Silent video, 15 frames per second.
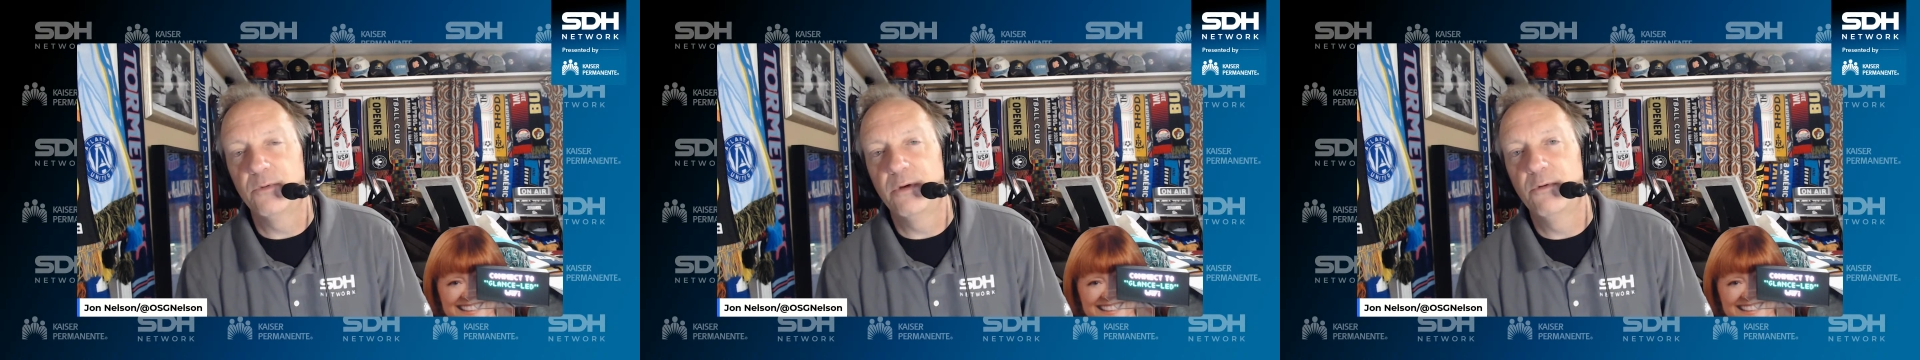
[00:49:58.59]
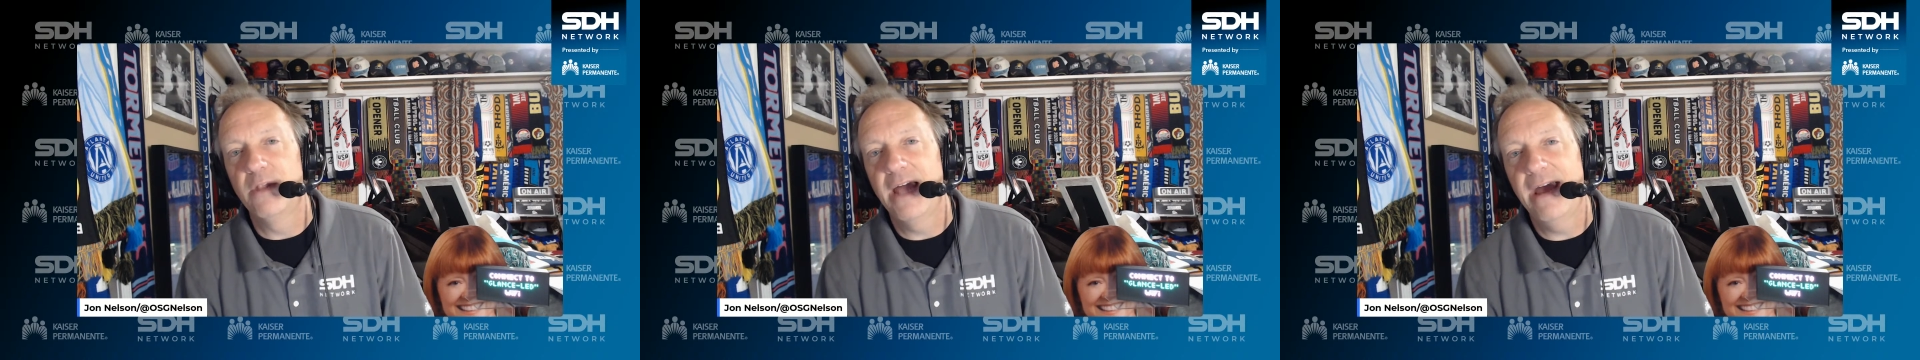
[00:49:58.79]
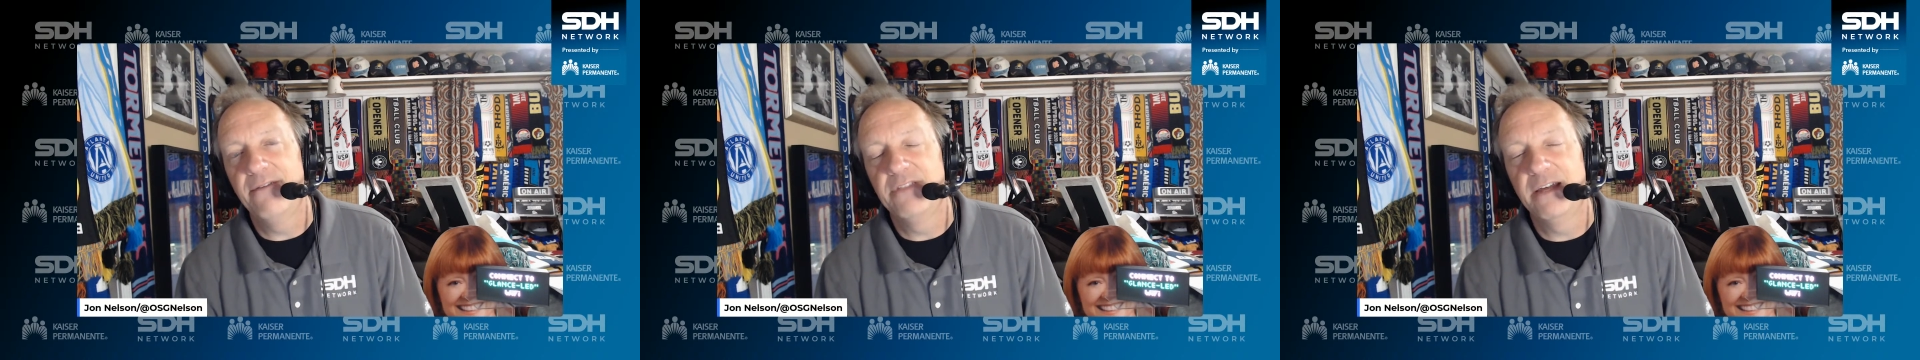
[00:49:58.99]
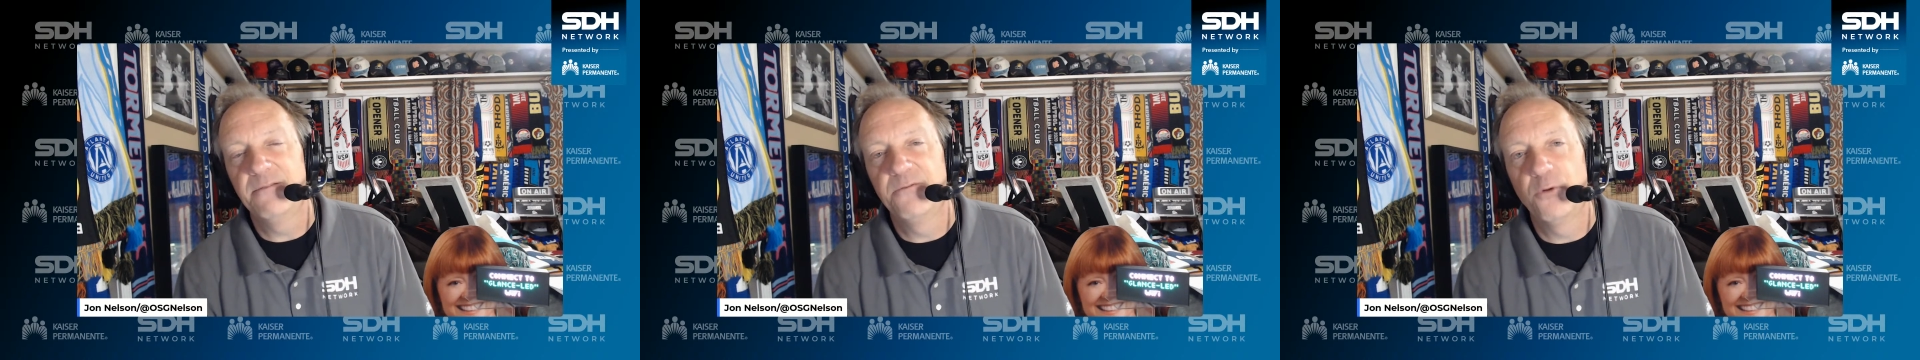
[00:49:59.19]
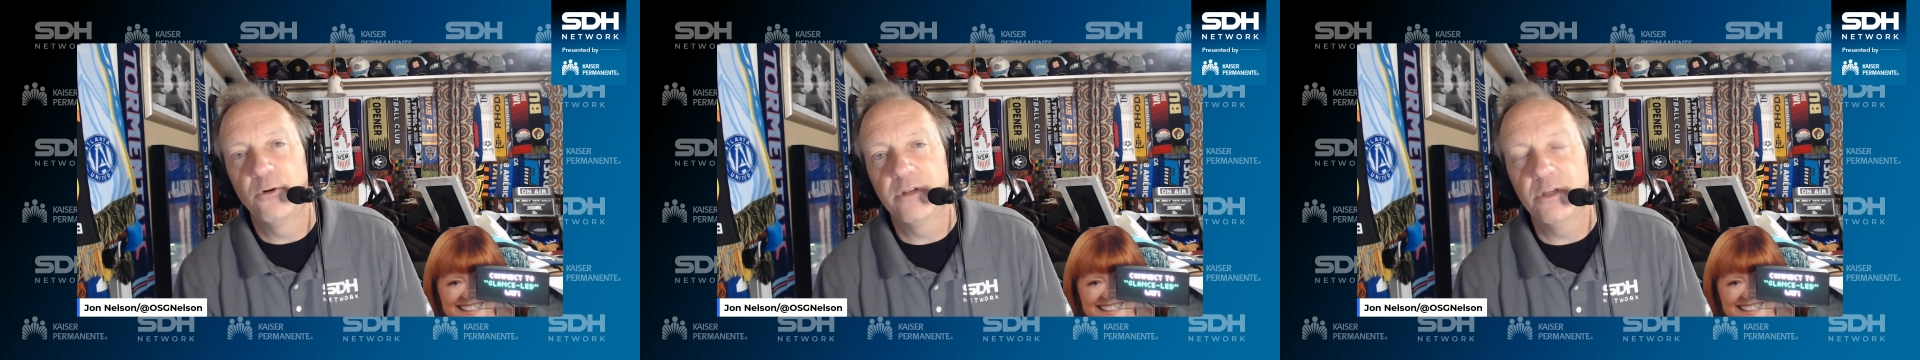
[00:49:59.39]
We will have that
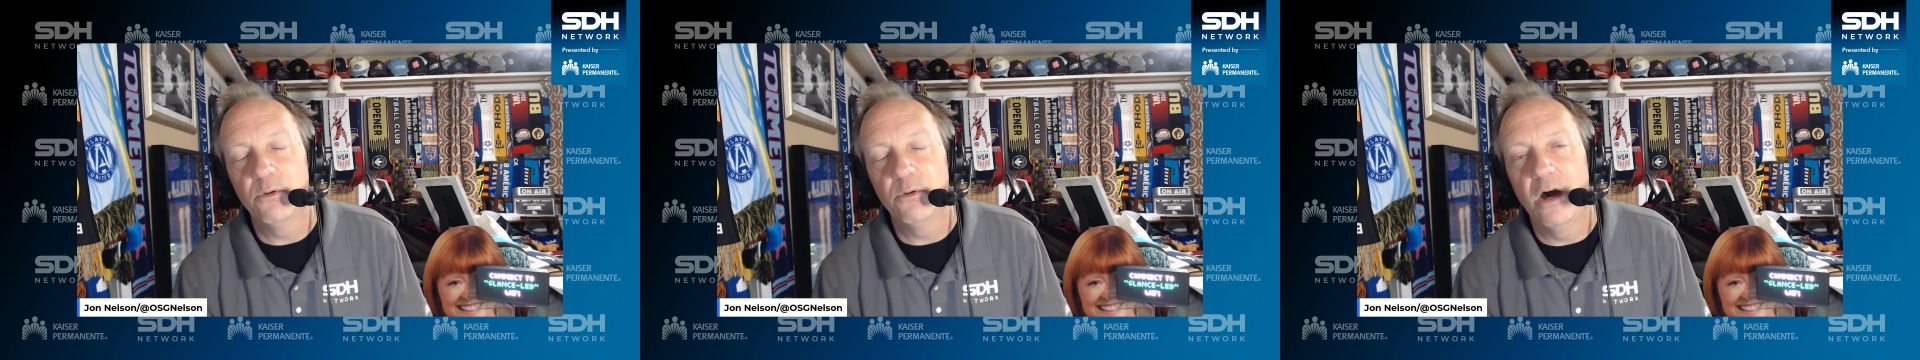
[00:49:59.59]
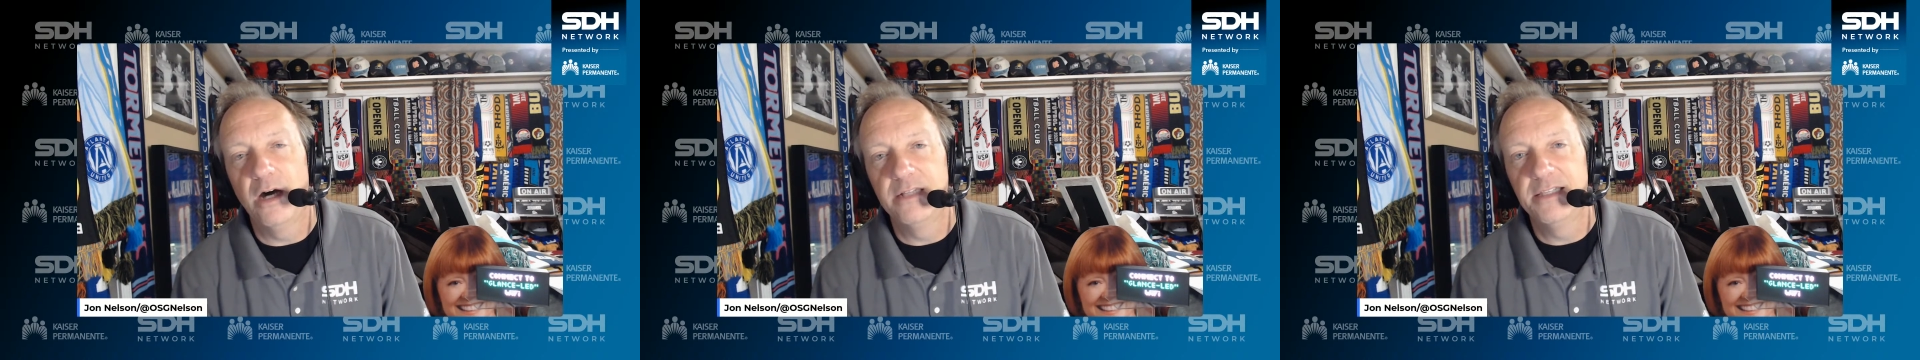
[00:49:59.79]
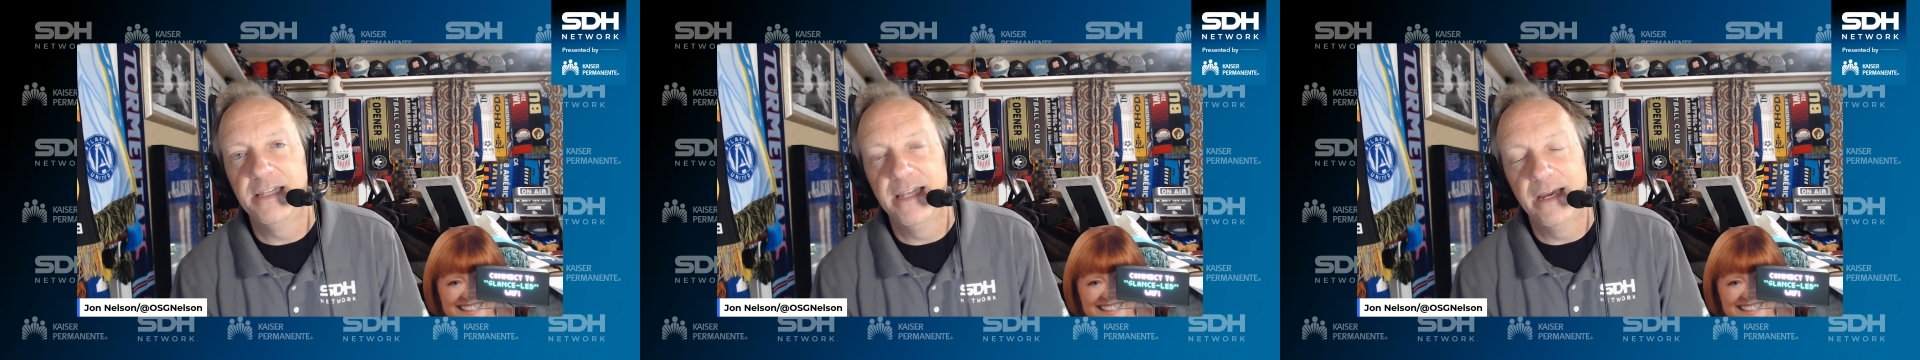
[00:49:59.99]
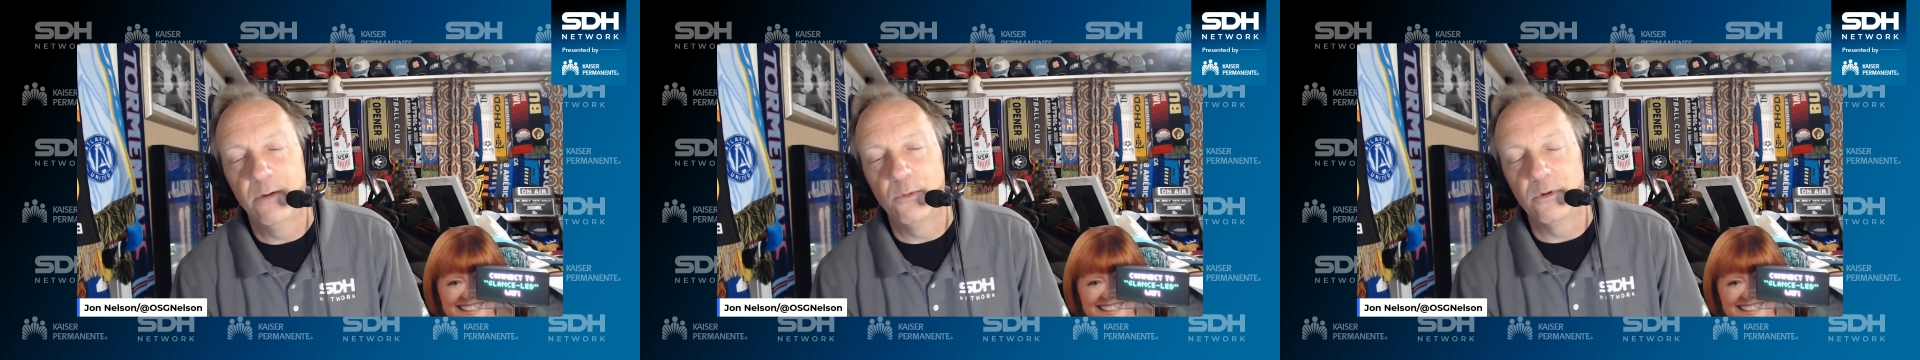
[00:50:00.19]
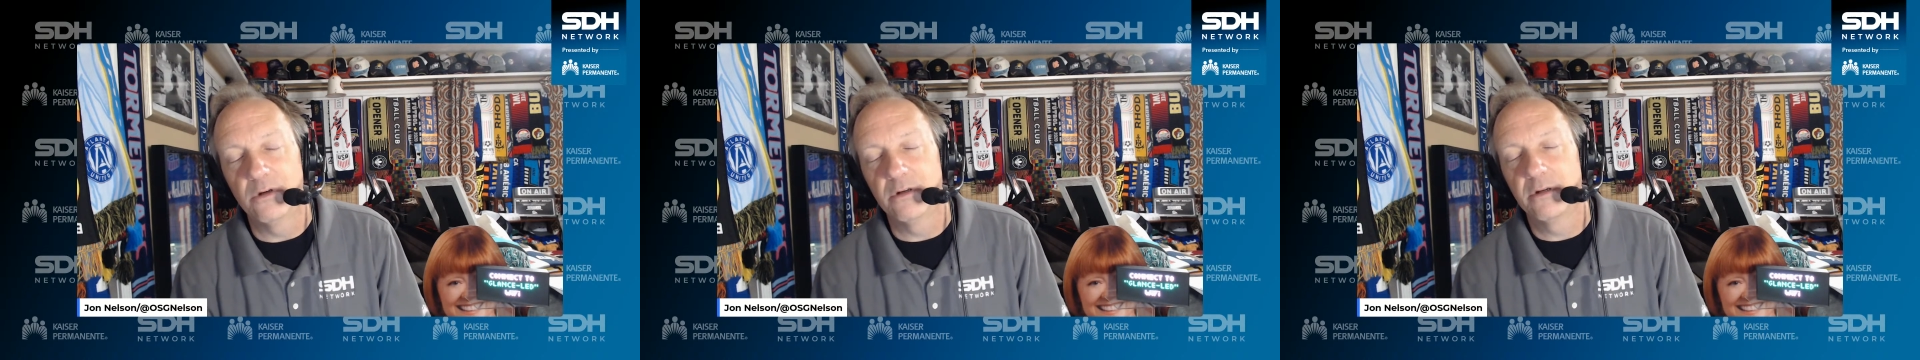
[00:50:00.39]
for you on the
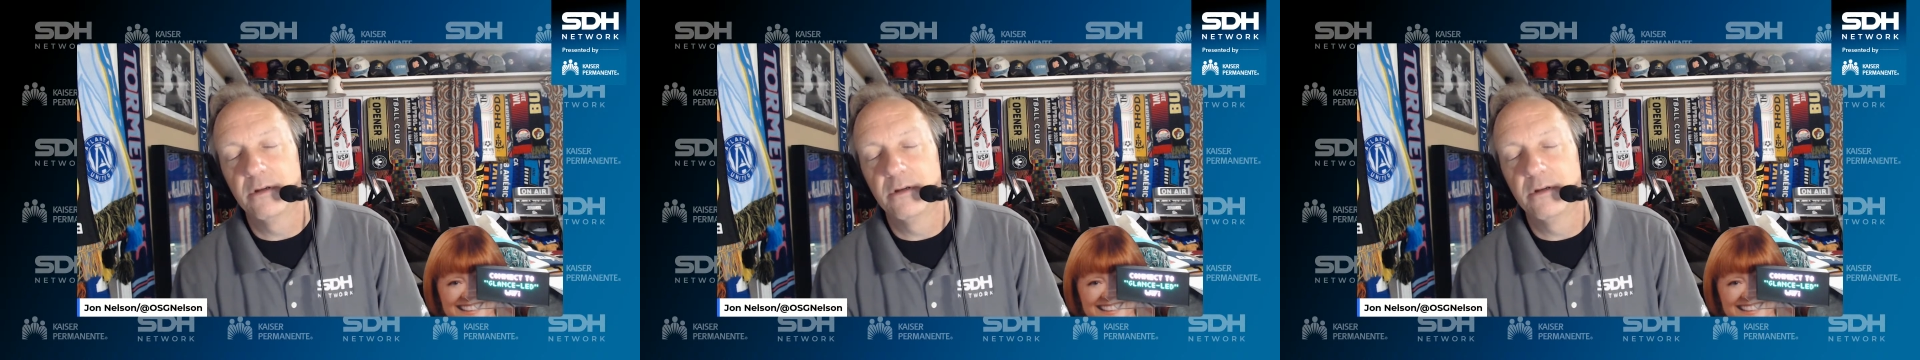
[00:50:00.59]
network,